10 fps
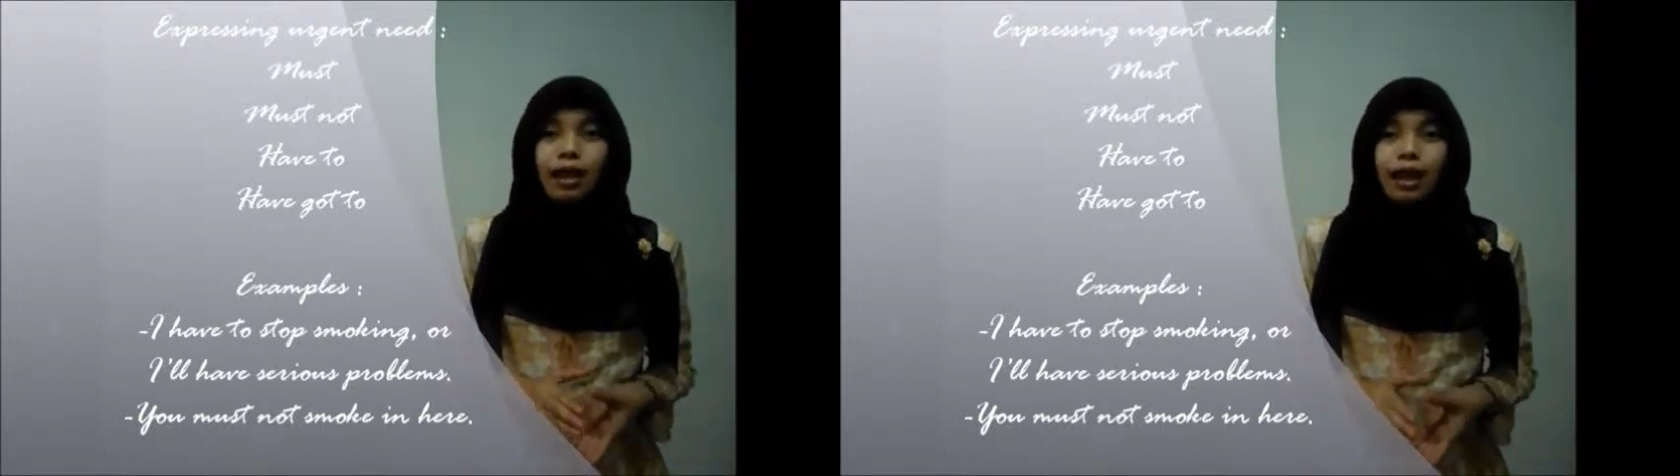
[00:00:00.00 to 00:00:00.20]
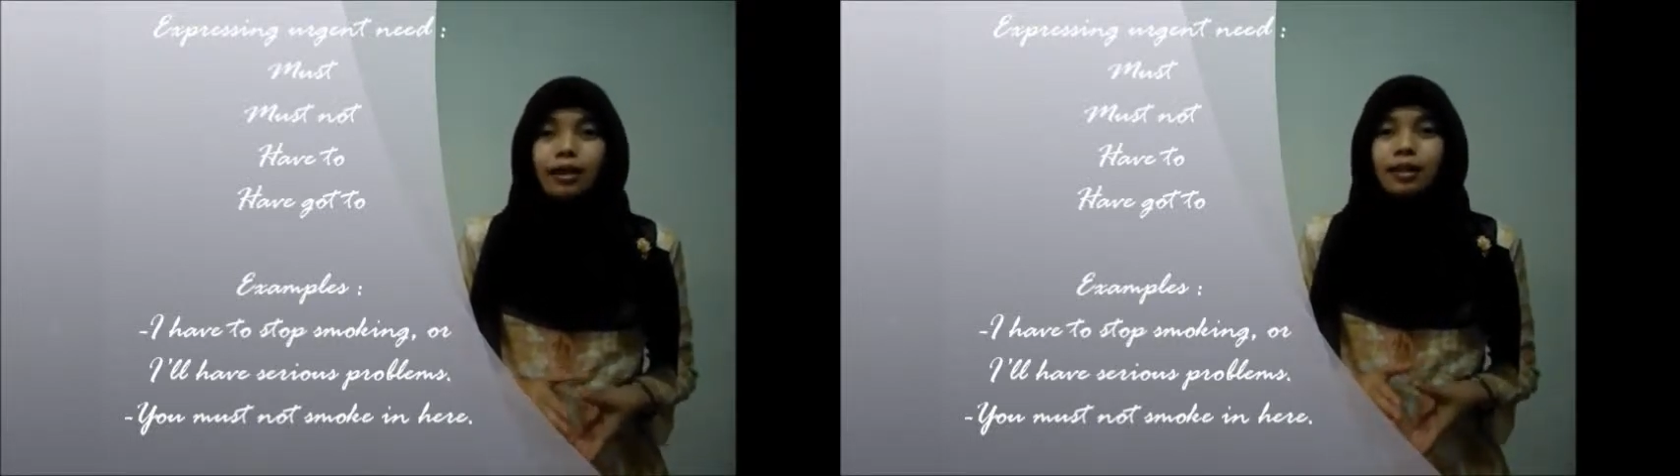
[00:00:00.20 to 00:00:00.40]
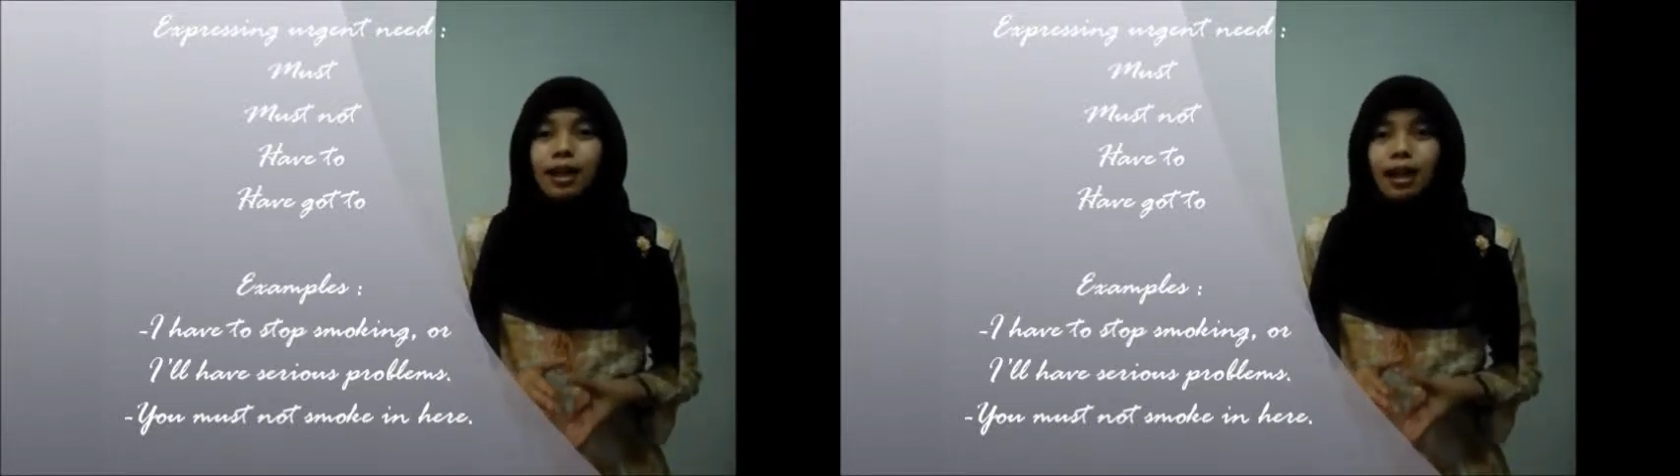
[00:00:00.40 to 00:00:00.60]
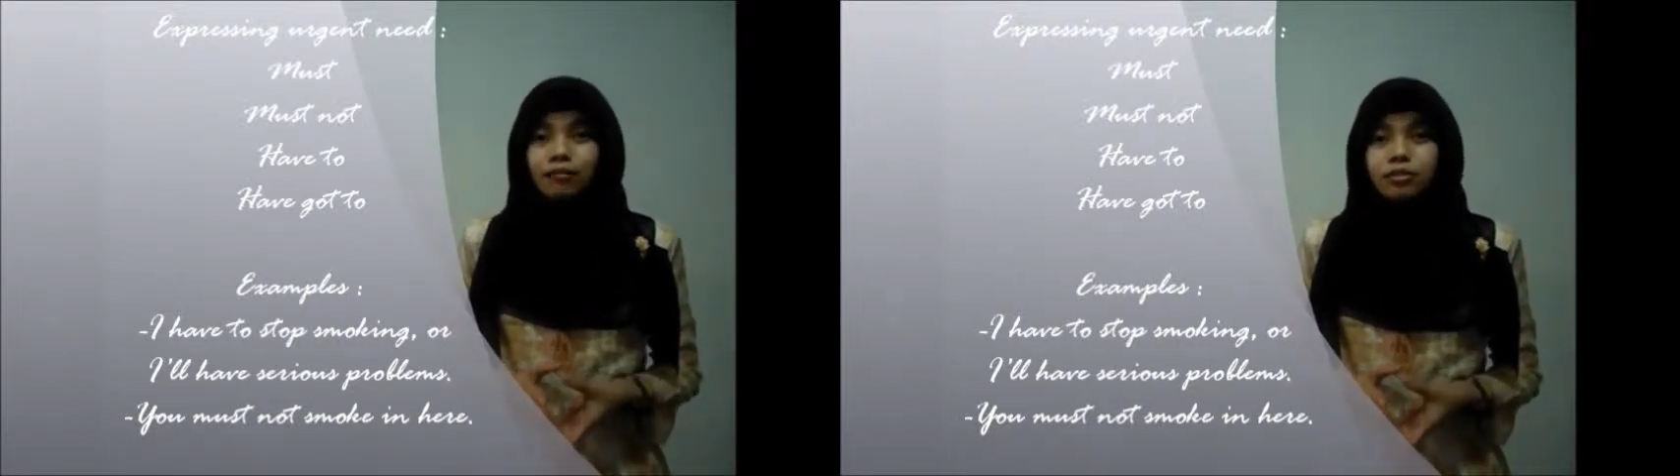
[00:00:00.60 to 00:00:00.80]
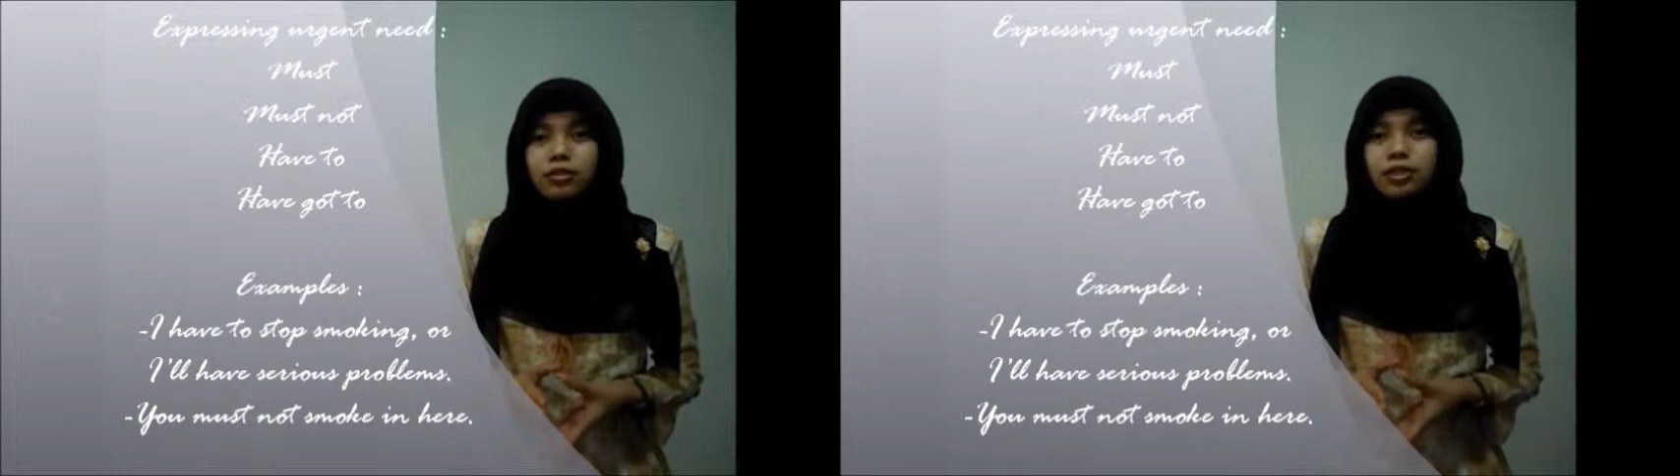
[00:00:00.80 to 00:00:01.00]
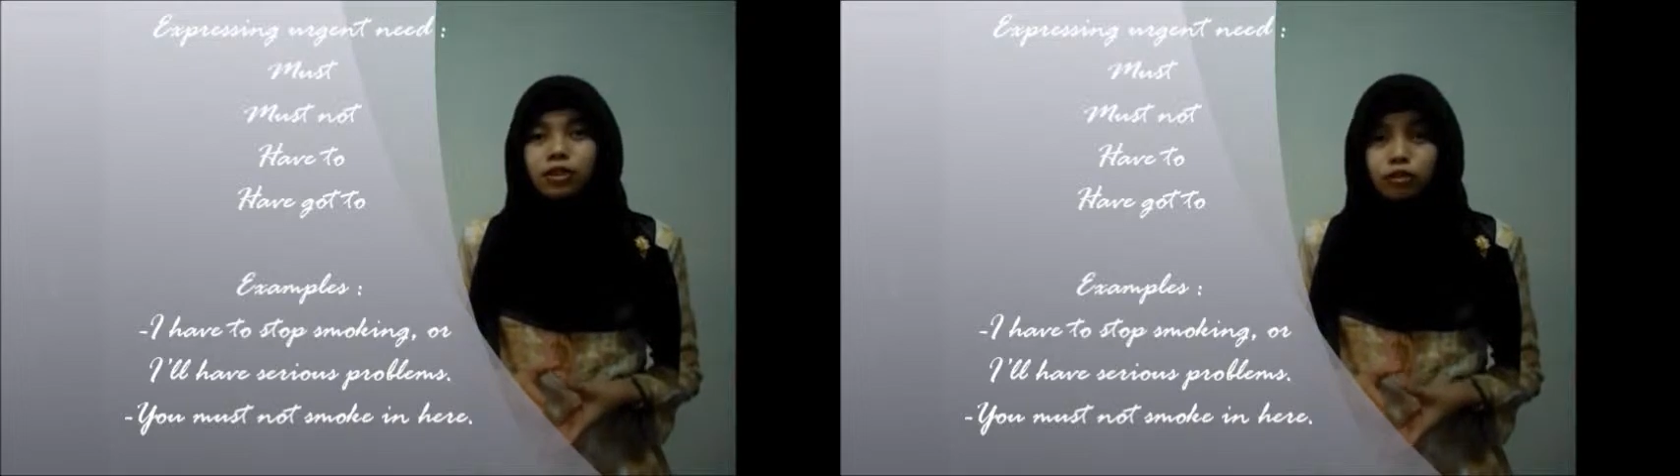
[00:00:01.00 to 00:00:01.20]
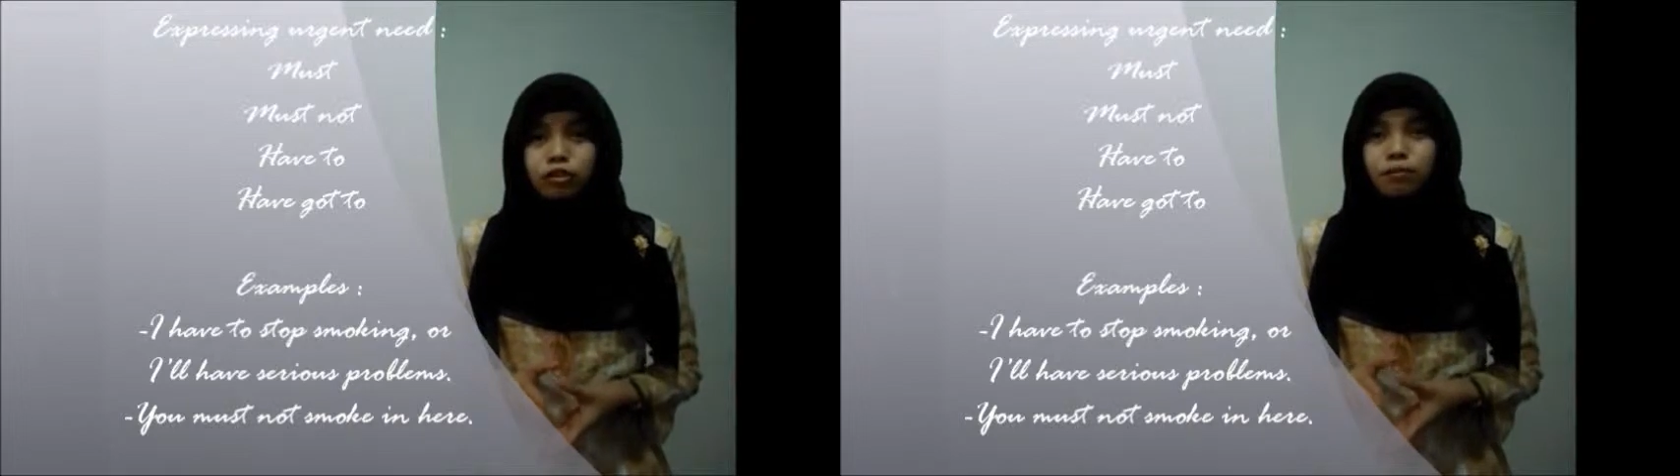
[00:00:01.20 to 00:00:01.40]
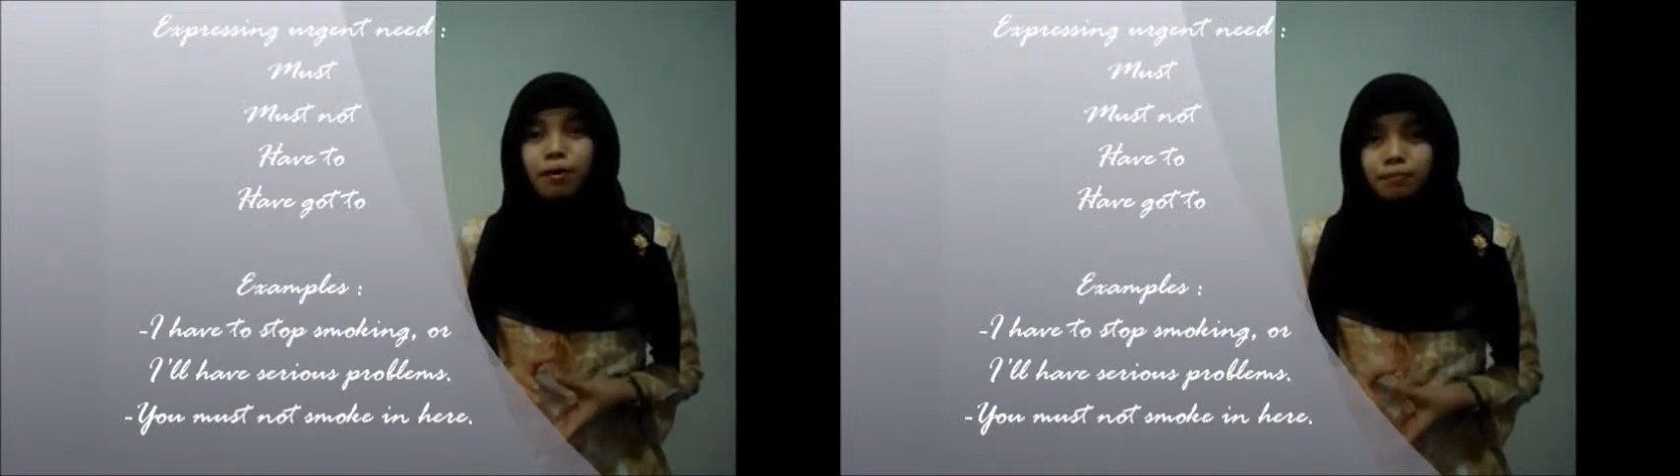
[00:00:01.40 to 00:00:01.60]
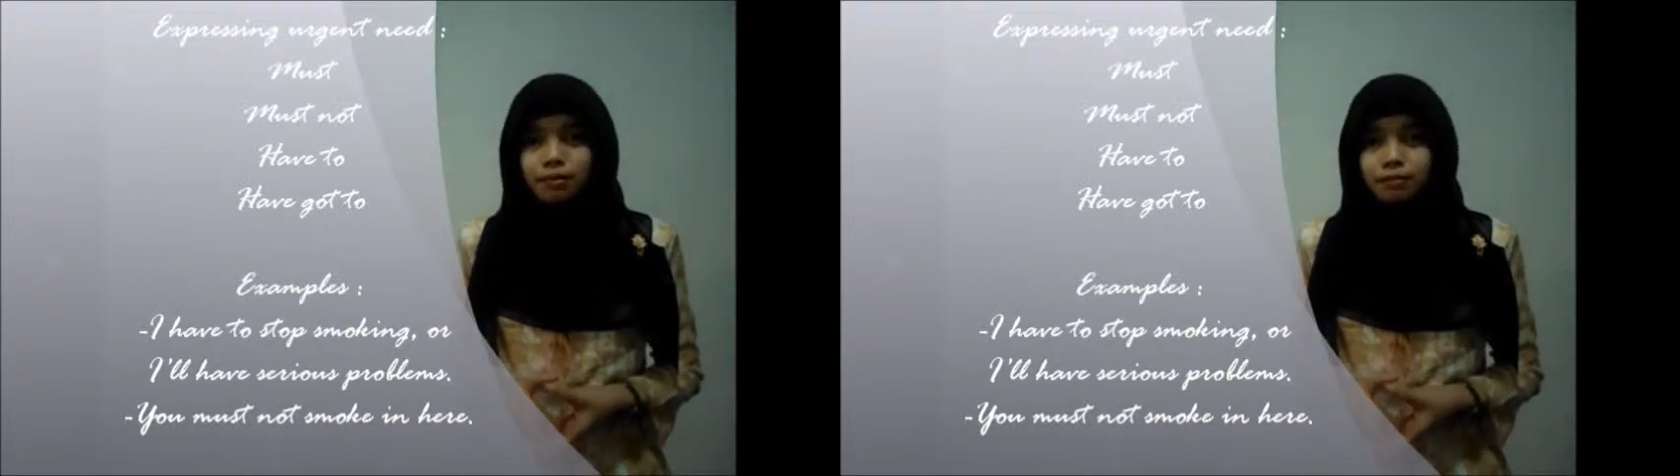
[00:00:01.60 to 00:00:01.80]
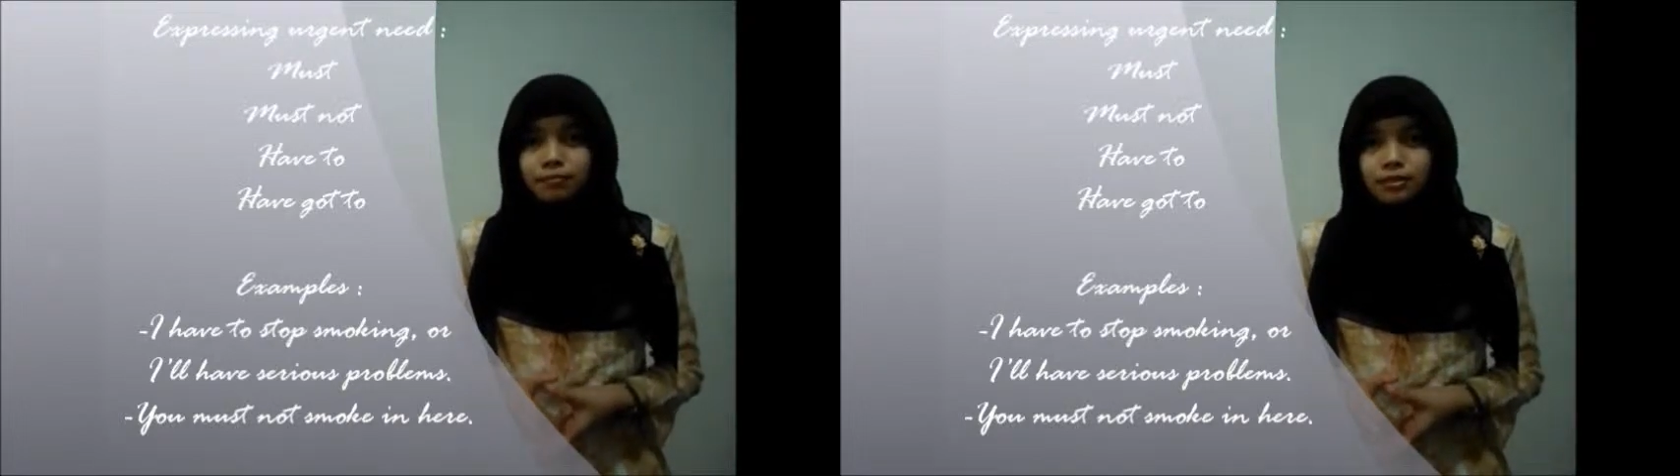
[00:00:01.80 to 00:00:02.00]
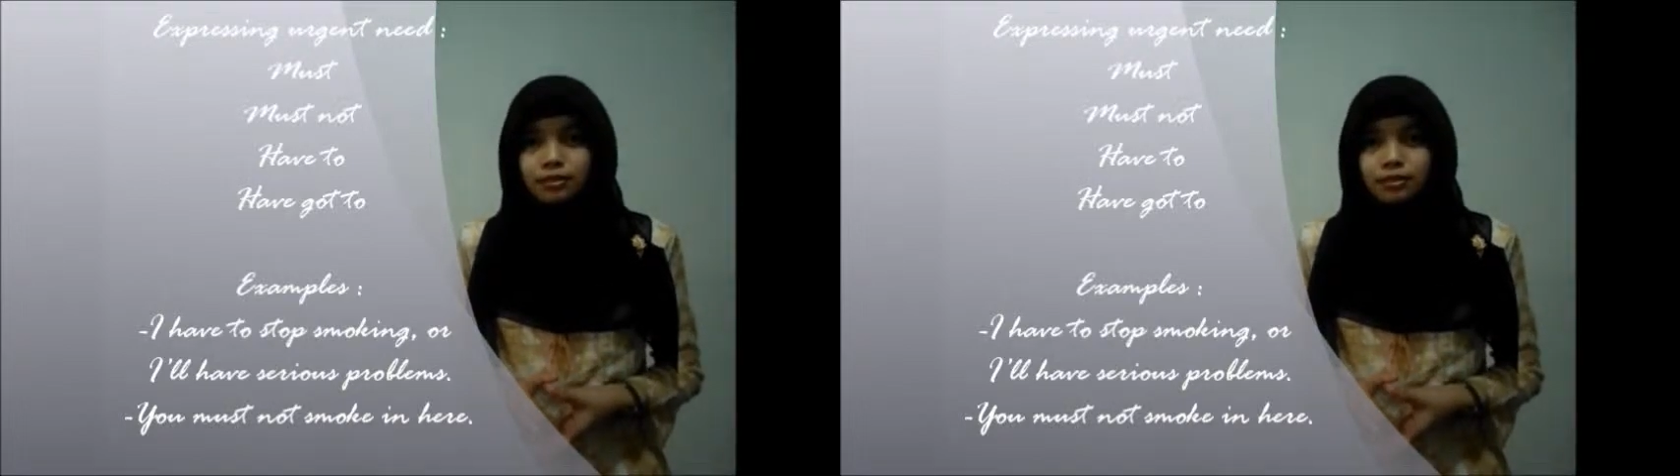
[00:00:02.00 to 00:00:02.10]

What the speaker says: I'll have serious problems.